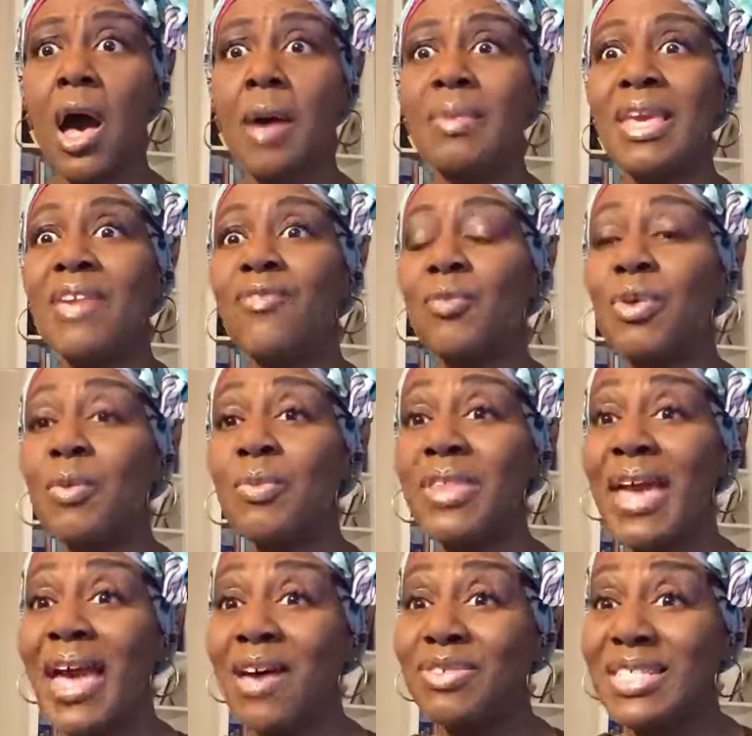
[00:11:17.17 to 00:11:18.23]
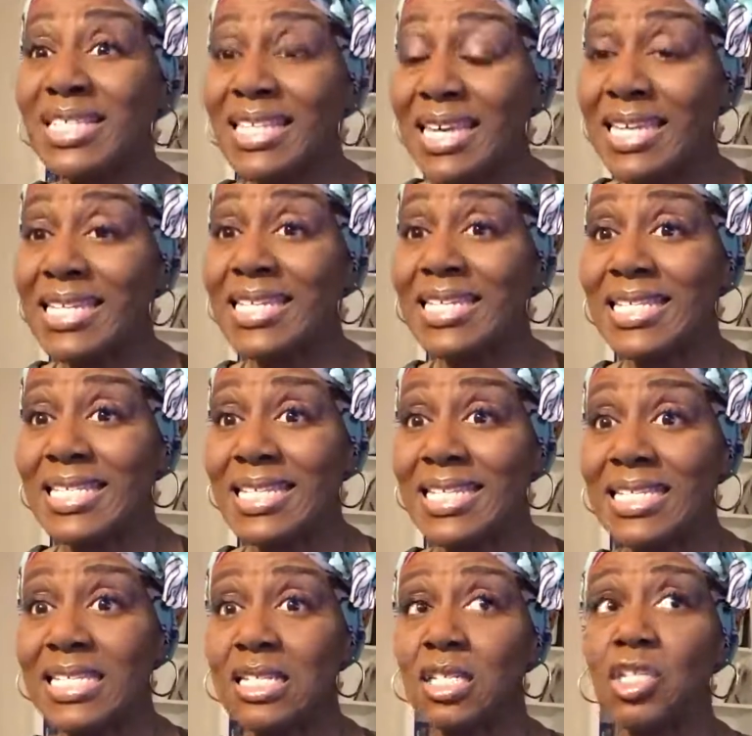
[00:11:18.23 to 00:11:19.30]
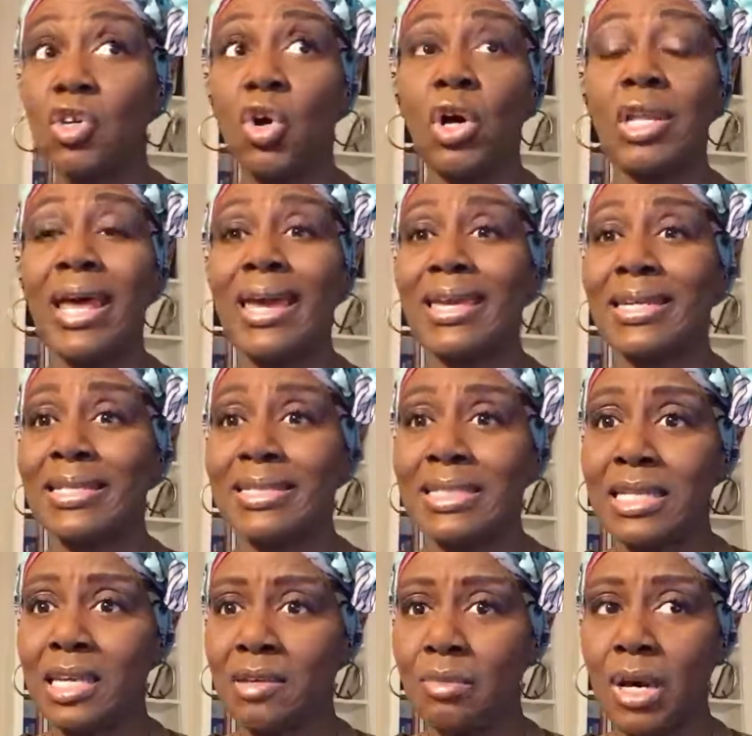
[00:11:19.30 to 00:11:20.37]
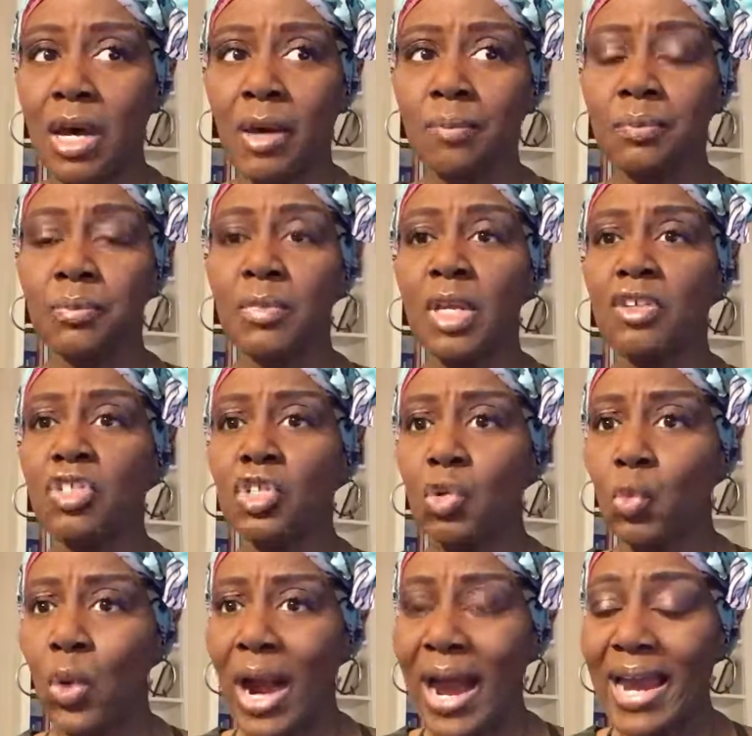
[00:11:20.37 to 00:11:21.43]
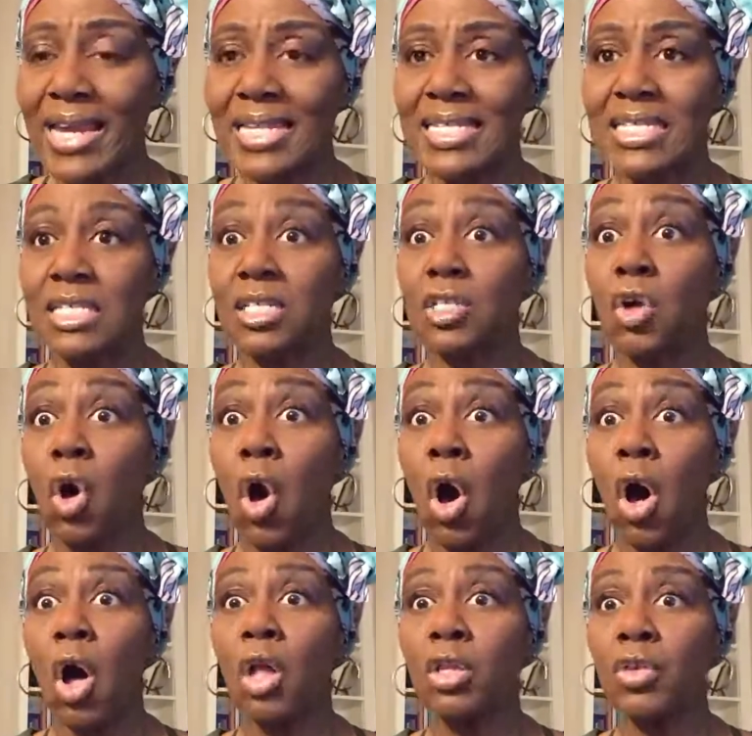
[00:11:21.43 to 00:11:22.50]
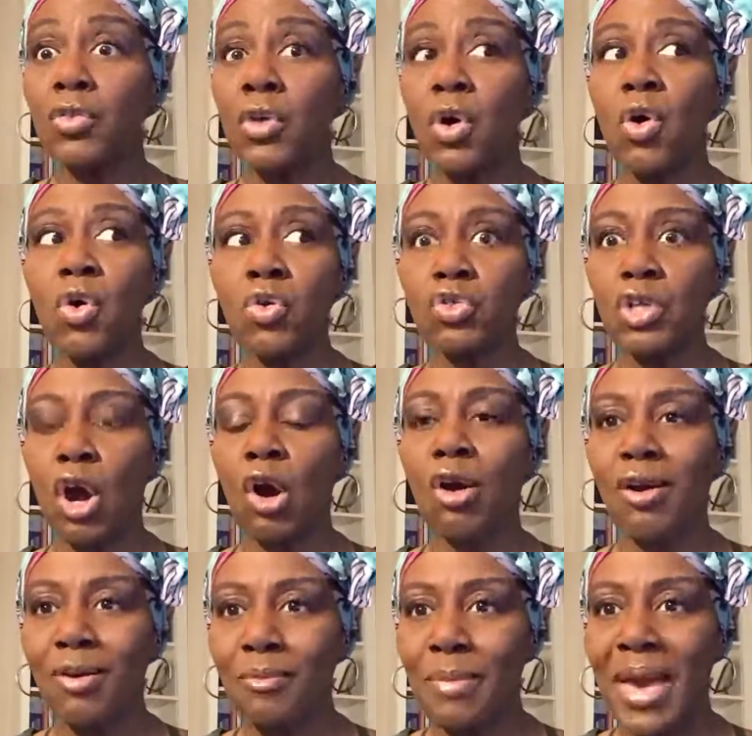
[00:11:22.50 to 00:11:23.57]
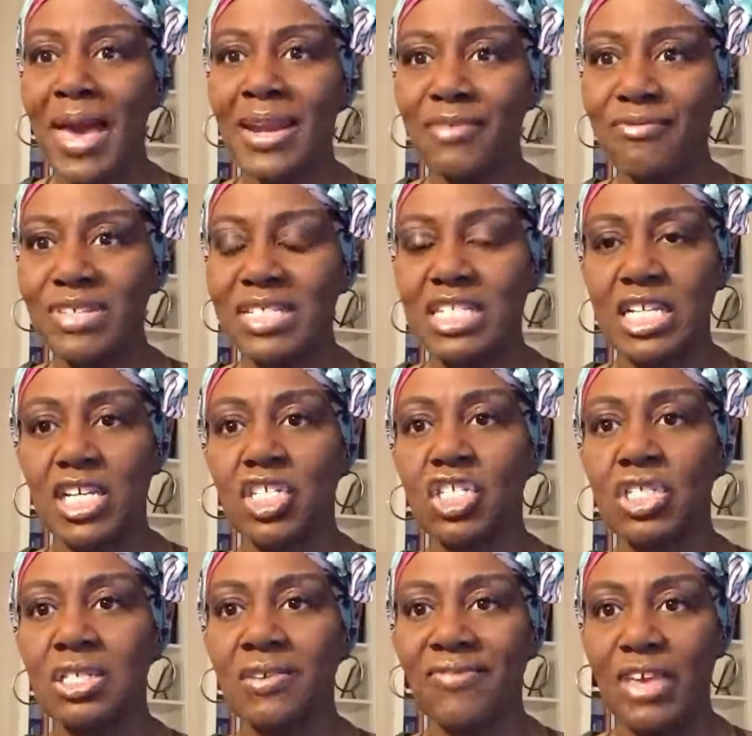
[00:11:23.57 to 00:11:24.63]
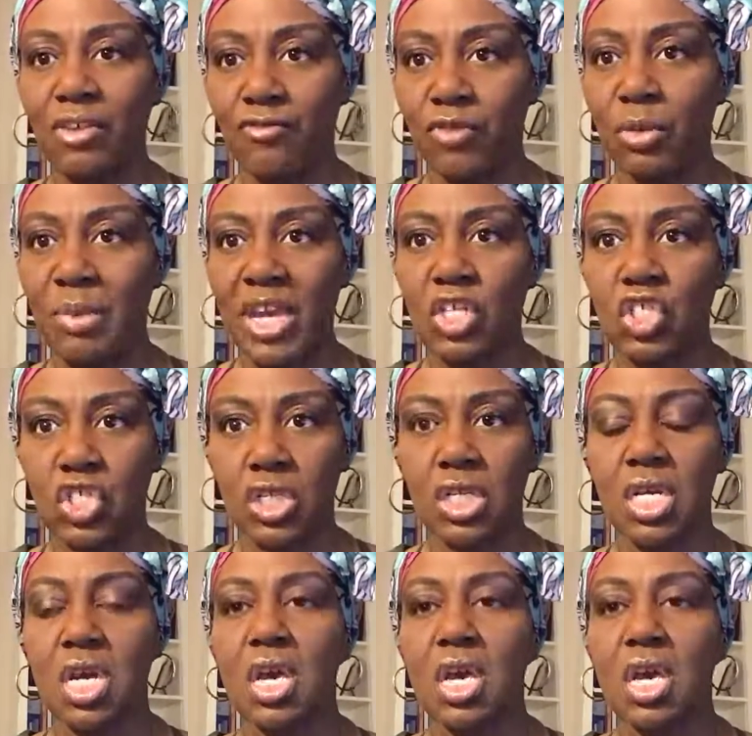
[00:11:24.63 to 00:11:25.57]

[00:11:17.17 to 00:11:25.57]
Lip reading: Even people that have skin diseases or like eczema, psoriasis, all of those are a manifestation of inflammation.